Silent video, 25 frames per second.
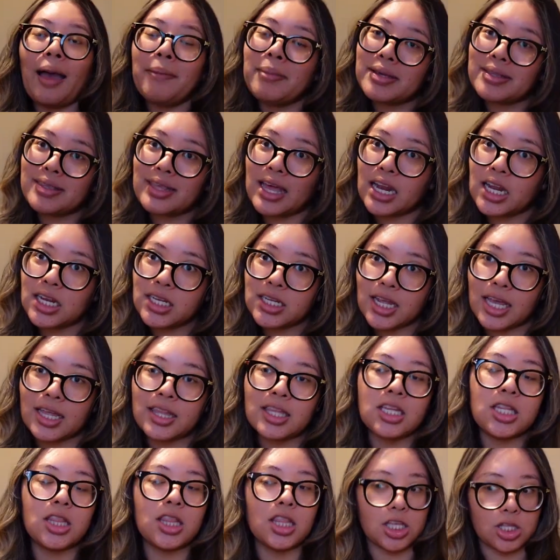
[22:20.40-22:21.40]
I'm excited to get
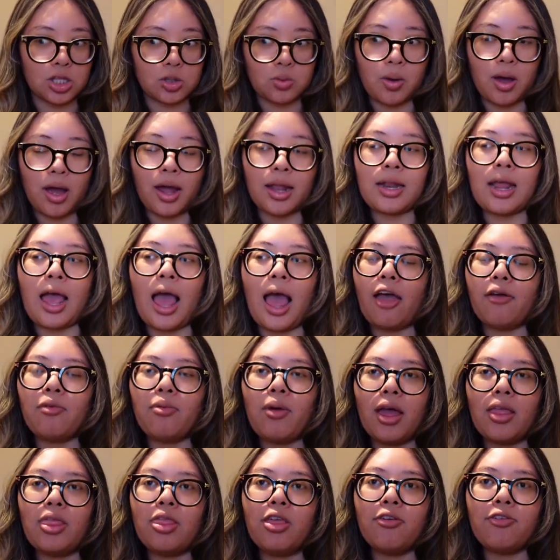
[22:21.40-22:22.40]
to this one. I
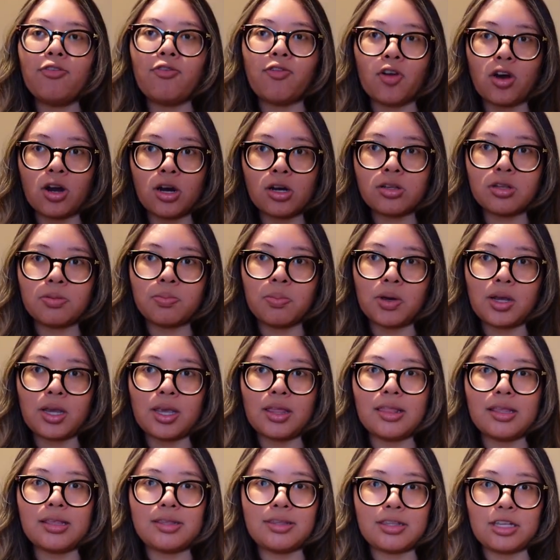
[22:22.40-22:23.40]
read the first book
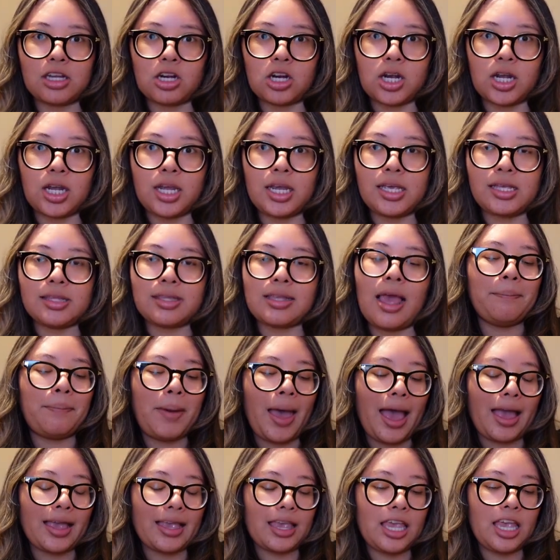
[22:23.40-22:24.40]
in this series
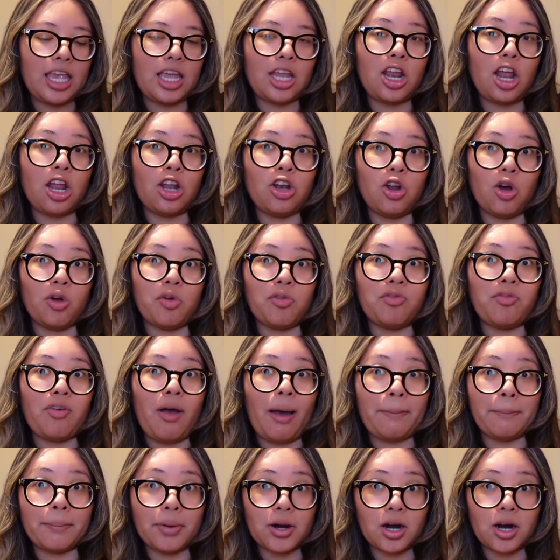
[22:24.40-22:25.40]
back in
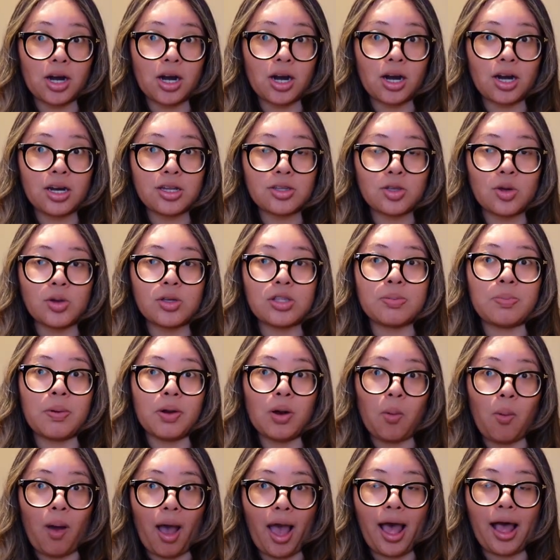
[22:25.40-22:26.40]
November, so it's been
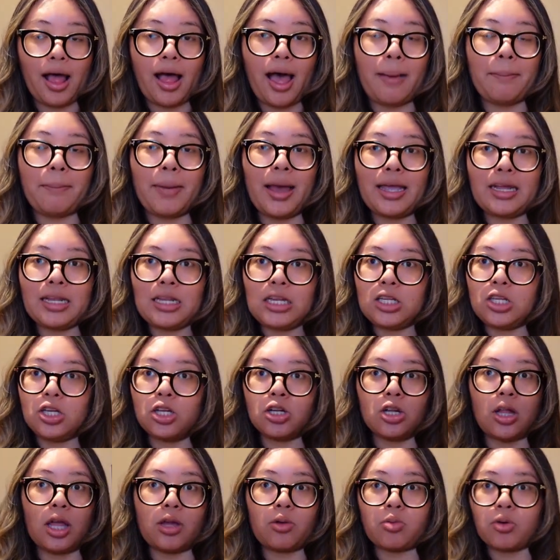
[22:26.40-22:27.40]
a while. I might need
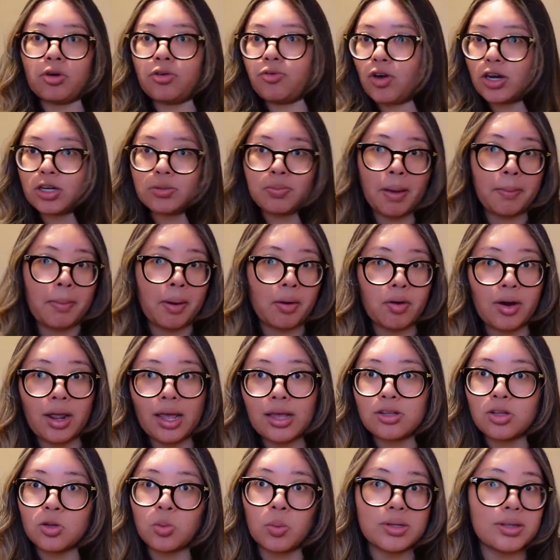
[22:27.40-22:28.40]
to like refresh my memory
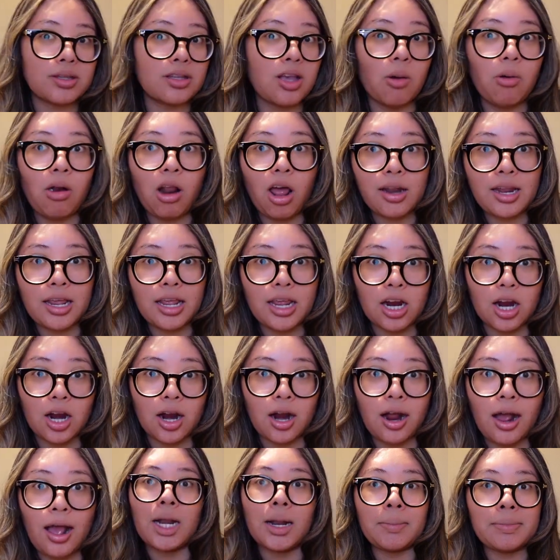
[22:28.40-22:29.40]
as to what's going on
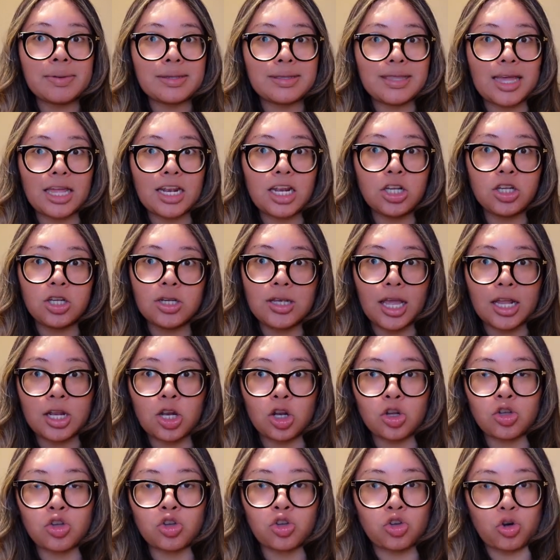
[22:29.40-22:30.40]
here, but I'm excited to
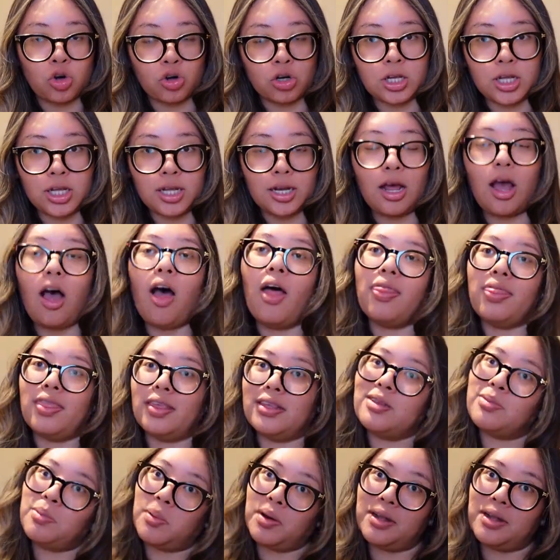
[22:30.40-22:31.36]
get started on this